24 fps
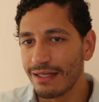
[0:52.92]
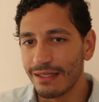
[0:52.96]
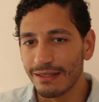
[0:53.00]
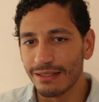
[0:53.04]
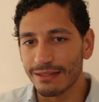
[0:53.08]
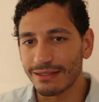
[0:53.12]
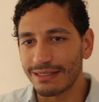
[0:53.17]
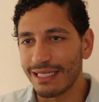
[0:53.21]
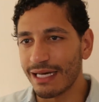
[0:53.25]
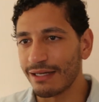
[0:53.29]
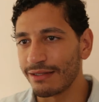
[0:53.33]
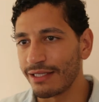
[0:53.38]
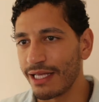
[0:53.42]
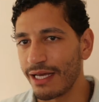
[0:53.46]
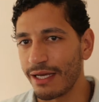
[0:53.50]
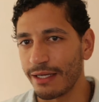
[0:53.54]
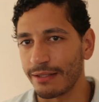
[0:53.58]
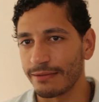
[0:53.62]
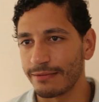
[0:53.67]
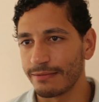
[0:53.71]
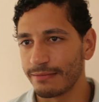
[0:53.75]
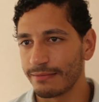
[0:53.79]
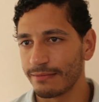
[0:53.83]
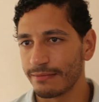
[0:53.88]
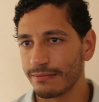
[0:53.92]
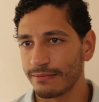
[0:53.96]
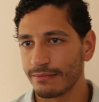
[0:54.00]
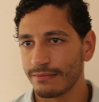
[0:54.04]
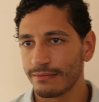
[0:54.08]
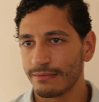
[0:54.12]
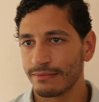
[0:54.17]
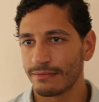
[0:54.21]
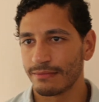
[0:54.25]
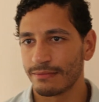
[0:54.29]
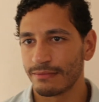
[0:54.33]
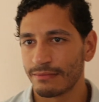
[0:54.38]
Look down there.
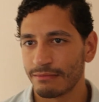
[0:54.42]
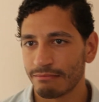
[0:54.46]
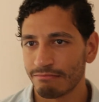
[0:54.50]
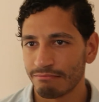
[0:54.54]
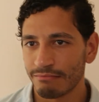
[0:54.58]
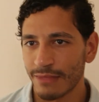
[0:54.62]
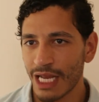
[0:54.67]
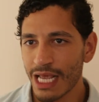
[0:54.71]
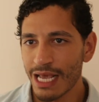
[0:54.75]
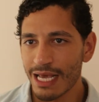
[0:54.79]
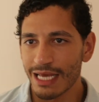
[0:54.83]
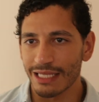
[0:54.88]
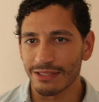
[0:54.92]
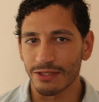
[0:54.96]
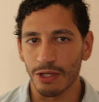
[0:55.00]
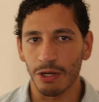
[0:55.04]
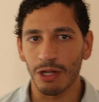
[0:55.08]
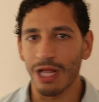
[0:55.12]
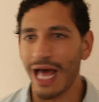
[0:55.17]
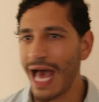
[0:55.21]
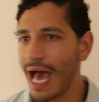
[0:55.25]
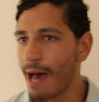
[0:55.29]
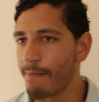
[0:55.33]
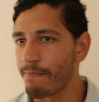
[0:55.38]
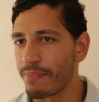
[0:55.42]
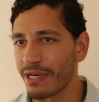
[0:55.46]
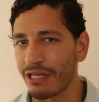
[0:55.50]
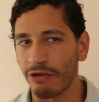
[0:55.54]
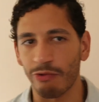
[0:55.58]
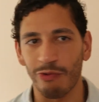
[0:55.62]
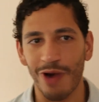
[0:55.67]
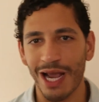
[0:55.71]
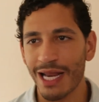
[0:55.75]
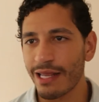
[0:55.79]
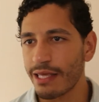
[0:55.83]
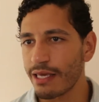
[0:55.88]
It's all
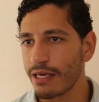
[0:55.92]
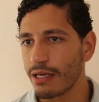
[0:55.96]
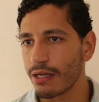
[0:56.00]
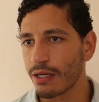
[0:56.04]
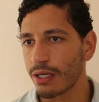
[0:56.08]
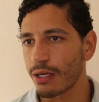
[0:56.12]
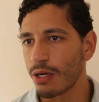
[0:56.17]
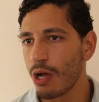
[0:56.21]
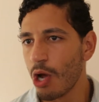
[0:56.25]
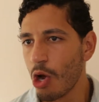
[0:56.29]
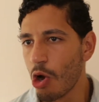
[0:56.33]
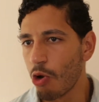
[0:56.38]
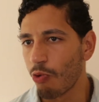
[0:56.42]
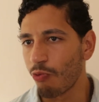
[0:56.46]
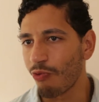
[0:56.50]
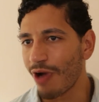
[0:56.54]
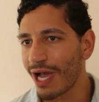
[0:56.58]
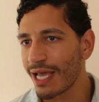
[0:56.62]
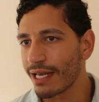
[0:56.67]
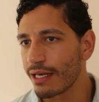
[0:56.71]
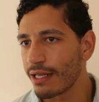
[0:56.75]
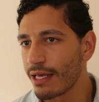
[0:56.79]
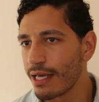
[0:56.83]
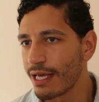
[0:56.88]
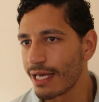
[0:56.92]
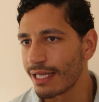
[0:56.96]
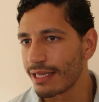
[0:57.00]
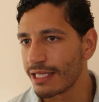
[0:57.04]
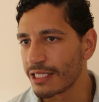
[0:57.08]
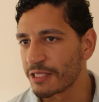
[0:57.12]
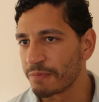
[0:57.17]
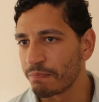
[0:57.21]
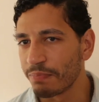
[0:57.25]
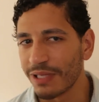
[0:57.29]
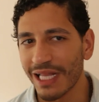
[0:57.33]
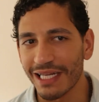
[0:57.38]
happening right here, right in
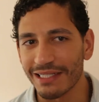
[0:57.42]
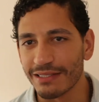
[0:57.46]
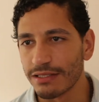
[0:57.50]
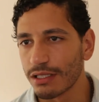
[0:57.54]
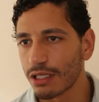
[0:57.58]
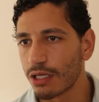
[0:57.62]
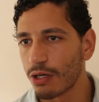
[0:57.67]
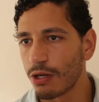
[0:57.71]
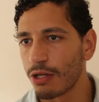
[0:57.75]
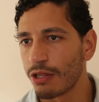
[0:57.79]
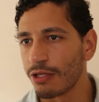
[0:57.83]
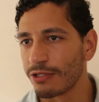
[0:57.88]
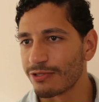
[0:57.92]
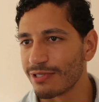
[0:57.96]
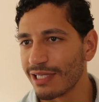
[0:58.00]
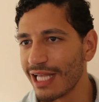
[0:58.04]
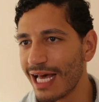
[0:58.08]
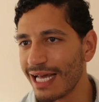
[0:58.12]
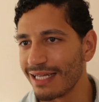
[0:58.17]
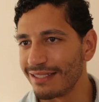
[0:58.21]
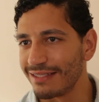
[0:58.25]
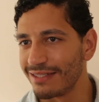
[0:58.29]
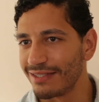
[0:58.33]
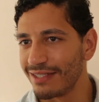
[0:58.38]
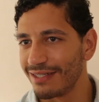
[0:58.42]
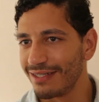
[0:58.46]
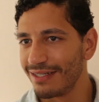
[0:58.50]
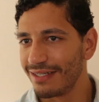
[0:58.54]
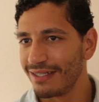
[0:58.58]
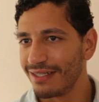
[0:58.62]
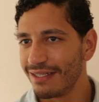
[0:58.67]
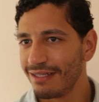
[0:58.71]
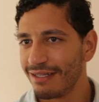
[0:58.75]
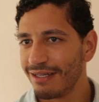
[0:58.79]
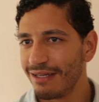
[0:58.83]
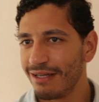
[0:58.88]
this place. Look at all those lights.
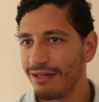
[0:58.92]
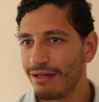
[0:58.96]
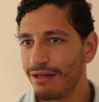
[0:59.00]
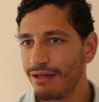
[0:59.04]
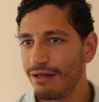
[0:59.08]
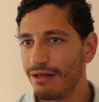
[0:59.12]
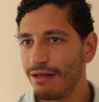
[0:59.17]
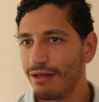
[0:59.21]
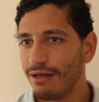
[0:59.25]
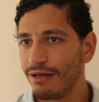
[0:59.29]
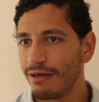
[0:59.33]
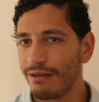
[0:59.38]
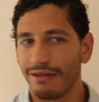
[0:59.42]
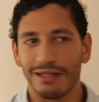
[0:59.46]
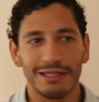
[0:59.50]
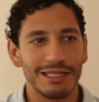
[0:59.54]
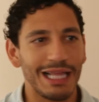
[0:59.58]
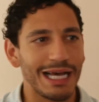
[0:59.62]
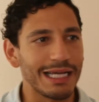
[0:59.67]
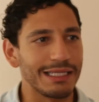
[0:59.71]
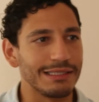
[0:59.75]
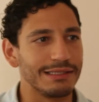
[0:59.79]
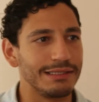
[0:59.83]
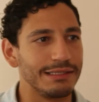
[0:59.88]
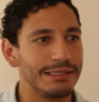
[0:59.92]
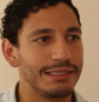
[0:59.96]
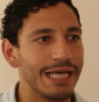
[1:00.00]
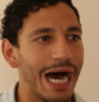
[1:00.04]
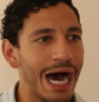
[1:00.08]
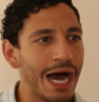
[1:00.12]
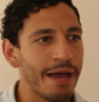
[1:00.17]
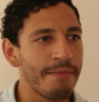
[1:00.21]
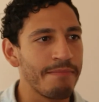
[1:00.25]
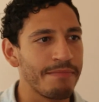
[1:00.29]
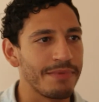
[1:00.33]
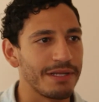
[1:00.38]
And they're like
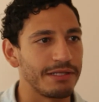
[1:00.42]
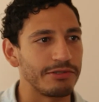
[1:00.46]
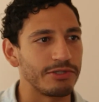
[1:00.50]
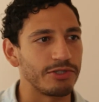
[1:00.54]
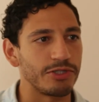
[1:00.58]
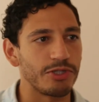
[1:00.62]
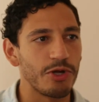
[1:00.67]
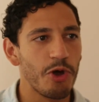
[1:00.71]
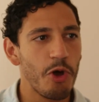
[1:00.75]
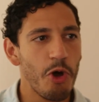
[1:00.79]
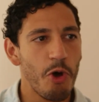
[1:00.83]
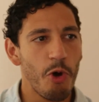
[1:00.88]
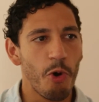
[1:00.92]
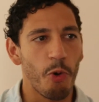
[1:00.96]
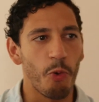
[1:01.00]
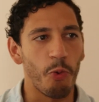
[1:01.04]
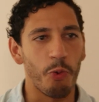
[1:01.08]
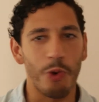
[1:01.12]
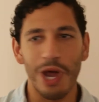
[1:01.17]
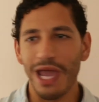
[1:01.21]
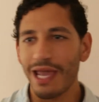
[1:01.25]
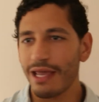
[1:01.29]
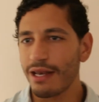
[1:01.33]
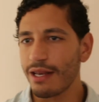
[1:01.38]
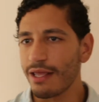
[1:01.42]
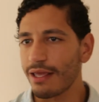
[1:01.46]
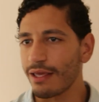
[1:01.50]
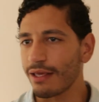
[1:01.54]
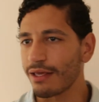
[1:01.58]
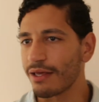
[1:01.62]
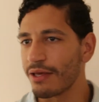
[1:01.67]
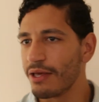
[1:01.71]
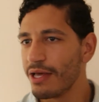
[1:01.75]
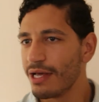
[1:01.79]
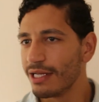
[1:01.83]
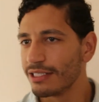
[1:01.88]
diamonds
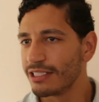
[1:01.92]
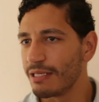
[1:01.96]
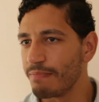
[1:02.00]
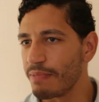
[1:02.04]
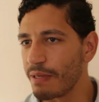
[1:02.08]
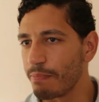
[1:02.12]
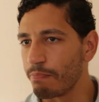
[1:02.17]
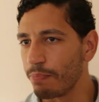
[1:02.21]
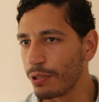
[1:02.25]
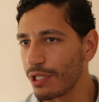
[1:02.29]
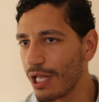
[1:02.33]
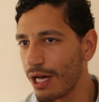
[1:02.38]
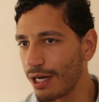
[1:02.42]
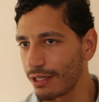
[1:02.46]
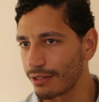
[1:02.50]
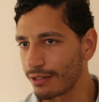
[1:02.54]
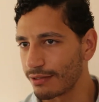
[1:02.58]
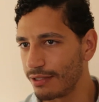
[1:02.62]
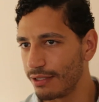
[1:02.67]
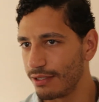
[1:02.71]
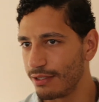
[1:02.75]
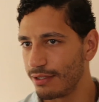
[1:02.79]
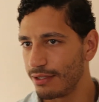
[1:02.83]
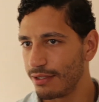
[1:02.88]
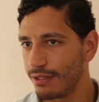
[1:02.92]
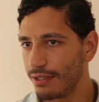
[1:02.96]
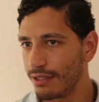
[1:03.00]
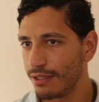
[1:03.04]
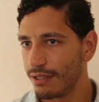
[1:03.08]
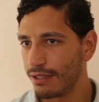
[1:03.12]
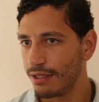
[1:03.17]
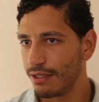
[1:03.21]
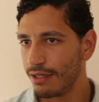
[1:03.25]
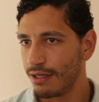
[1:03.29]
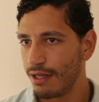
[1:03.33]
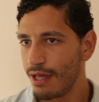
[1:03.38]
waiting to be plucked.
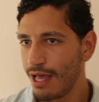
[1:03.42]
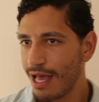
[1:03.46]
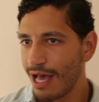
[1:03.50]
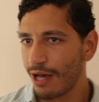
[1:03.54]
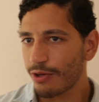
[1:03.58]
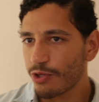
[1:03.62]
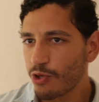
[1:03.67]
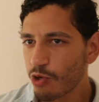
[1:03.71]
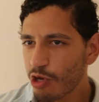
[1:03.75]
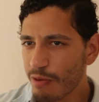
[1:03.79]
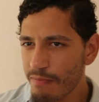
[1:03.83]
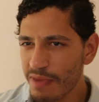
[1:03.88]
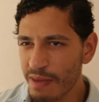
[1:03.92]
How you can